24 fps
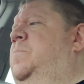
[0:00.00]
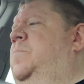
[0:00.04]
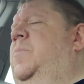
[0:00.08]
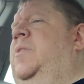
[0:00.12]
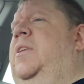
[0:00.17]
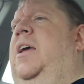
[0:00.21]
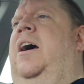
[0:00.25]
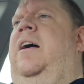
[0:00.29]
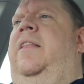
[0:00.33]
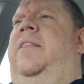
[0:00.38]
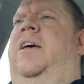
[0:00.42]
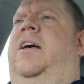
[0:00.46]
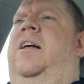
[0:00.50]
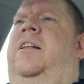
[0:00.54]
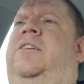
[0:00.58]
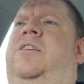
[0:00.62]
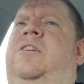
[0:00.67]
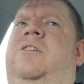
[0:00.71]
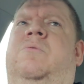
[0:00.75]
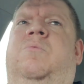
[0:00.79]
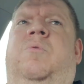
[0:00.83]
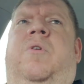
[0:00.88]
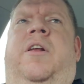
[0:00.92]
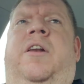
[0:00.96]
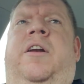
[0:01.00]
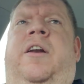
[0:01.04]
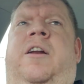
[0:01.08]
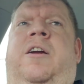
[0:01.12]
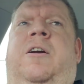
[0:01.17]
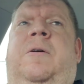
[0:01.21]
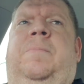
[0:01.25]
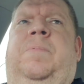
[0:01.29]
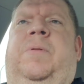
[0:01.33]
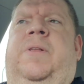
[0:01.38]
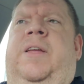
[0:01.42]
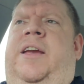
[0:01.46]
How the hell do you run an
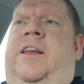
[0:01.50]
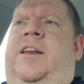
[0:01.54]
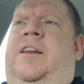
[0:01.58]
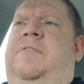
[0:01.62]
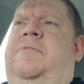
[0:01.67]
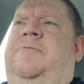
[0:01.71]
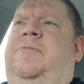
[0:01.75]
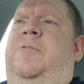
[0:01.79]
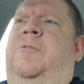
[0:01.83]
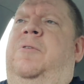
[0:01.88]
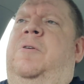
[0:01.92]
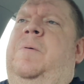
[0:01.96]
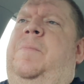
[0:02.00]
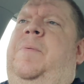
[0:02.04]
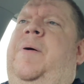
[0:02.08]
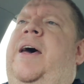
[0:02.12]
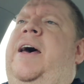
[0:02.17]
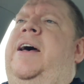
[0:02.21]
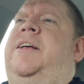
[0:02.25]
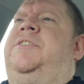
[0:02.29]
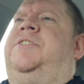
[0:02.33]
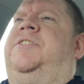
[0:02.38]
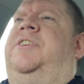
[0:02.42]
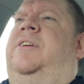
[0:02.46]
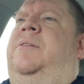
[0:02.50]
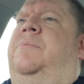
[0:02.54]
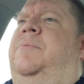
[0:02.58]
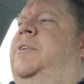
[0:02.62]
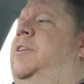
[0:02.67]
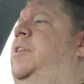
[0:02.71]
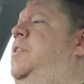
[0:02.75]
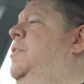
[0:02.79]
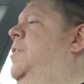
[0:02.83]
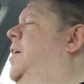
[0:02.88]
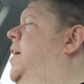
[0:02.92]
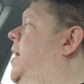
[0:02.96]
airplane at full capacity
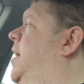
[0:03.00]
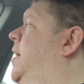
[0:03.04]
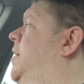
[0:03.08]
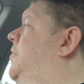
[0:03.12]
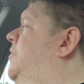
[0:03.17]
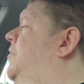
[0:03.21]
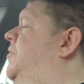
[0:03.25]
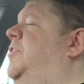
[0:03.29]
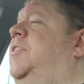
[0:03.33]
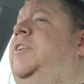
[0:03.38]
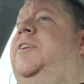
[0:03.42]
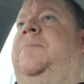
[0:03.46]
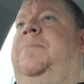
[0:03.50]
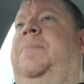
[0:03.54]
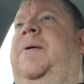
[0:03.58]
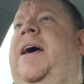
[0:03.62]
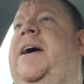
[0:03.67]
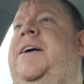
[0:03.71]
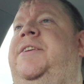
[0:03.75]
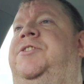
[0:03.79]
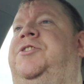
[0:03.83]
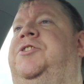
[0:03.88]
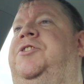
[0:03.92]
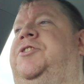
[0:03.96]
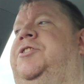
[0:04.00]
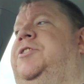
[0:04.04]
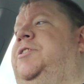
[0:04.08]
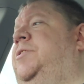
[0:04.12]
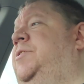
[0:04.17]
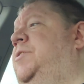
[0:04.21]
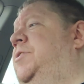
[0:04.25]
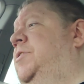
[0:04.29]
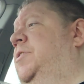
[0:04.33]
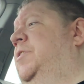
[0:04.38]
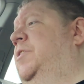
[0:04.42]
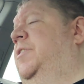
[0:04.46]
when you can't sit
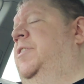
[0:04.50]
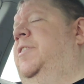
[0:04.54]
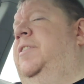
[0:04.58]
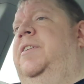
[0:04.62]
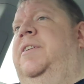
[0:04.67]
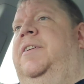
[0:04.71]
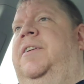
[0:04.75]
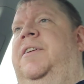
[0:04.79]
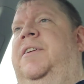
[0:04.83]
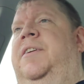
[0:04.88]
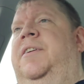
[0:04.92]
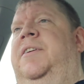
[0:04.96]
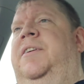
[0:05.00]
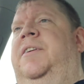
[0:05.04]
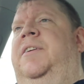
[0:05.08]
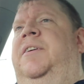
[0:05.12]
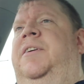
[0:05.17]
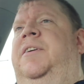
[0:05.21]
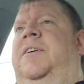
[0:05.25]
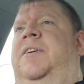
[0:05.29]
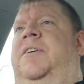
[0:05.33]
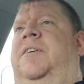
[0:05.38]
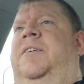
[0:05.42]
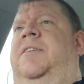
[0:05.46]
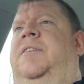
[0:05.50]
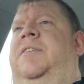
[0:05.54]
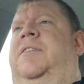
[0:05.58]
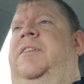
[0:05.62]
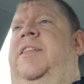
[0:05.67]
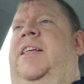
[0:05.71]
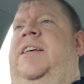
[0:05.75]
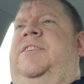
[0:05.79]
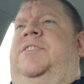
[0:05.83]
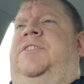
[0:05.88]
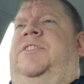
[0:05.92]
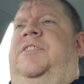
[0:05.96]
passengers
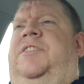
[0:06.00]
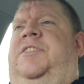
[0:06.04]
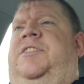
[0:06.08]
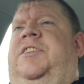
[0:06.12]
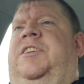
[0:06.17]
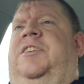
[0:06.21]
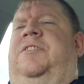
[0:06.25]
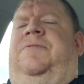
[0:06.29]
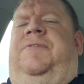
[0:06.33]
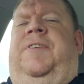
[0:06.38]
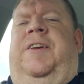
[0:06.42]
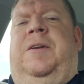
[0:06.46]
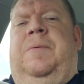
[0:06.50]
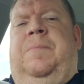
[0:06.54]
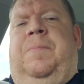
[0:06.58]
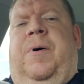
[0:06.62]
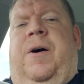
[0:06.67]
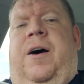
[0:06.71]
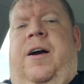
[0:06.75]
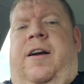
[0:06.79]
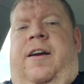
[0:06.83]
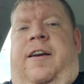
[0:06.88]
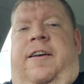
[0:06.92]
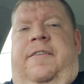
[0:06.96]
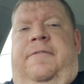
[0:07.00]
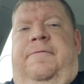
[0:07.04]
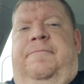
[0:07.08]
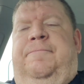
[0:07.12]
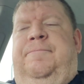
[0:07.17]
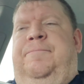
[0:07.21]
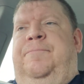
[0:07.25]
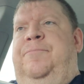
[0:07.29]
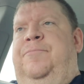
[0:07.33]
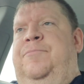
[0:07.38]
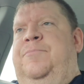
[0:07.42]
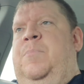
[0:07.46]
less than 6 feet apart?
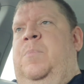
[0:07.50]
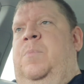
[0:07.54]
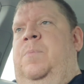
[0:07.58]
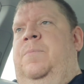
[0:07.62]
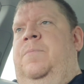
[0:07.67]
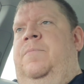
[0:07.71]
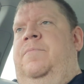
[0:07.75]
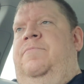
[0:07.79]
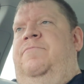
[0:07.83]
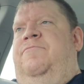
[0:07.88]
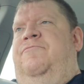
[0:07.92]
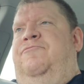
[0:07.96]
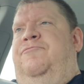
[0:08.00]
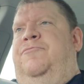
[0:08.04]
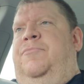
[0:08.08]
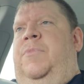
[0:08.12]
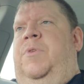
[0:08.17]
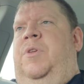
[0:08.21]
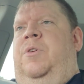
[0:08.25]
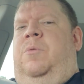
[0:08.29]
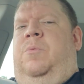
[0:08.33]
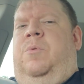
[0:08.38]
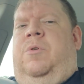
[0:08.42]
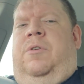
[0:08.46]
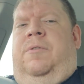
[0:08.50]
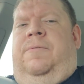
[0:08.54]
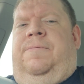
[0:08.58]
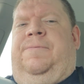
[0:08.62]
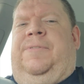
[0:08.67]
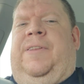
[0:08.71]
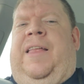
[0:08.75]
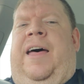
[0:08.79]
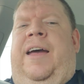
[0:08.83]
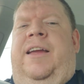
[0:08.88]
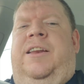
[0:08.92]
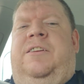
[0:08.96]
You know, we're
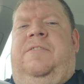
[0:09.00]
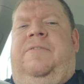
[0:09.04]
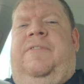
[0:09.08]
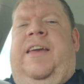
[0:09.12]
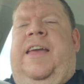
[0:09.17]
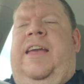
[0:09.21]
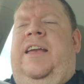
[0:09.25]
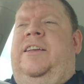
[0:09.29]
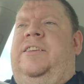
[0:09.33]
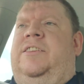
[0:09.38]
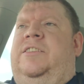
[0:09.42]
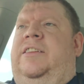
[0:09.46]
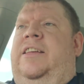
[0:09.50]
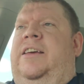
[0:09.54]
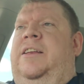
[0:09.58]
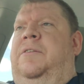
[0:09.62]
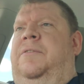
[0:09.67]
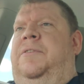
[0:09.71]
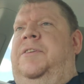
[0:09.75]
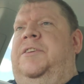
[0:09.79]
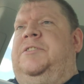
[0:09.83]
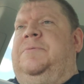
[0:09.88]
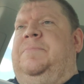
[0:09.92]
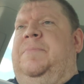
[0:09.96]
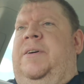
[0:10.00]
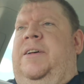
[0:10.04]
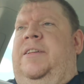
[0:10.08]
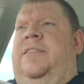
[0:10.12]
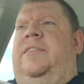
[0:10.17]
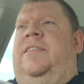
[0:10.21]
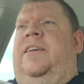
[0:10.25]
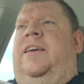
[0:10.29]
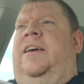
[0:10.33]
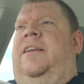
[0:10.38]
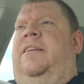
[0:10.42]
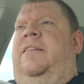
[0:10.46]
flying to Vegas later this
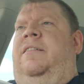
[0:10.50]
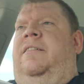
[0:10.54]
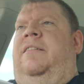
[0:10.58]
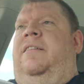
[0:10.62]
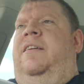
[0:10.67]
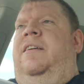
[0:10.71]
month, and